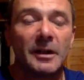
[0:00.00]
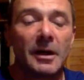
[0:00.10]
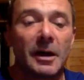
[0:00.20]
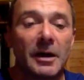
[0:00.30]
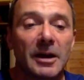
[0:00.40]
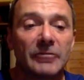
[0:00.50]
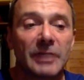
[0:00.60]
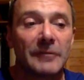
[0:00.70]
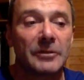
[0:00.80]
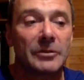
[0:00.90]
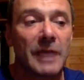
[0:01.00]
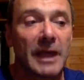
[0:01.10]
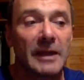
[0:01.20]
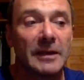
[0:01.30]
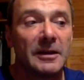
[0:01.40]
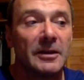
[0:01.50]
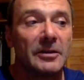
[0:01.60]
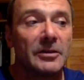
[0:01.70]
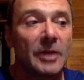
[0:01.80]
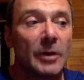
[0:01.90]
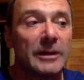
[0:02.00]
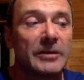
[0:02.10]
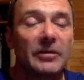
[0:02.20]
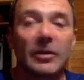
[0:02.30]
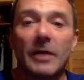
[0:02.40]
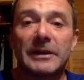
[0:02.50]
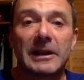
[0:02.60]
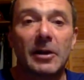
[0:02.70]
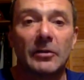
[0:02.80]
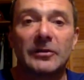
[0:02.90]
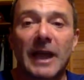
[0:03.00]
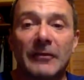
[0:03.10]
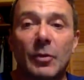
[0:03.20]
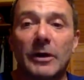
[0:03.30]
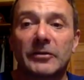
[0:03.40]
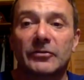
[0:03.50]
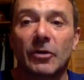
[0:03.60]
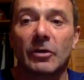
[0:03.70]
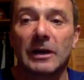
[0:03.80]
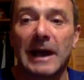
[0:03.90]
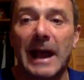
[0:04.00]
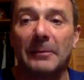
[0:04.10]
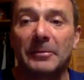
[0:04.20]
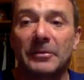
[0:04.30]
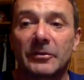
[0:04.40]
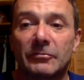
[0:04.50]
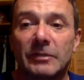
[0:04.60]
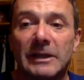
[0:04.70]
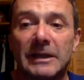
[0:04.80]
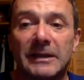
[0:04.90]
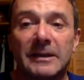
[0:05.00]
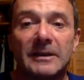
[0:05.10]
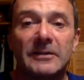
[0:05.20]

a country like the UK, you know, it could serve it a lot to have quite a strong collapse, really,